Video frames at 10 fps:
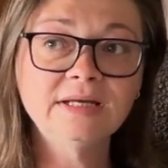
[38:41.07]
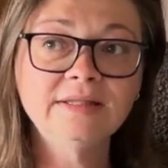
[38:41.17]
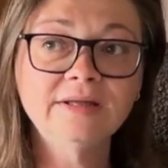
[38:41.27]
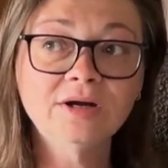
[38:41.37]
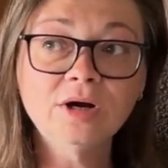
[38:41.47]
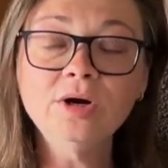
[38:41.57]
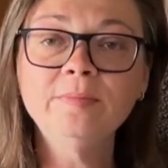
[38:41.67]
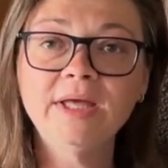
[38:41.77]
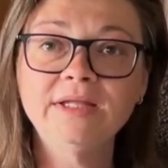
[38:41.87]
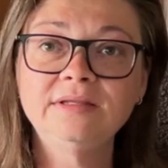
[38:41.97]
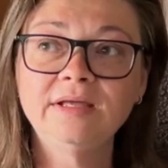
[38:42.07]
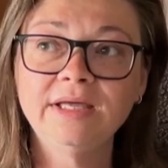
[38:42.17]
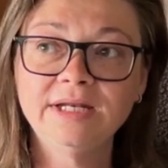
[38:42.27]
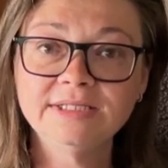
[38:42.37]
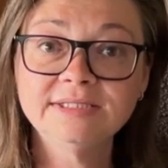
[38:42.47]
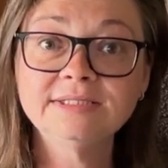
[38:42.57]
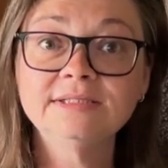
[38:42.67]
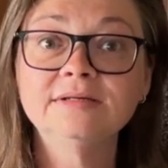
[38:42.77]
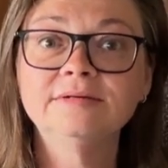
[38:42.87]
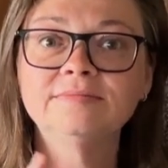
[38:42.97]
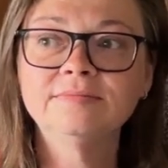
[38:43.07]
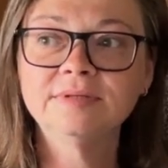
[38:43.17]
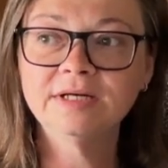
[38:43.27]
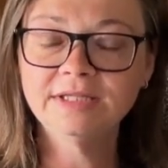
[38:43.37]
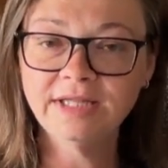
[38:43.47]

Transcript: The garment, it is a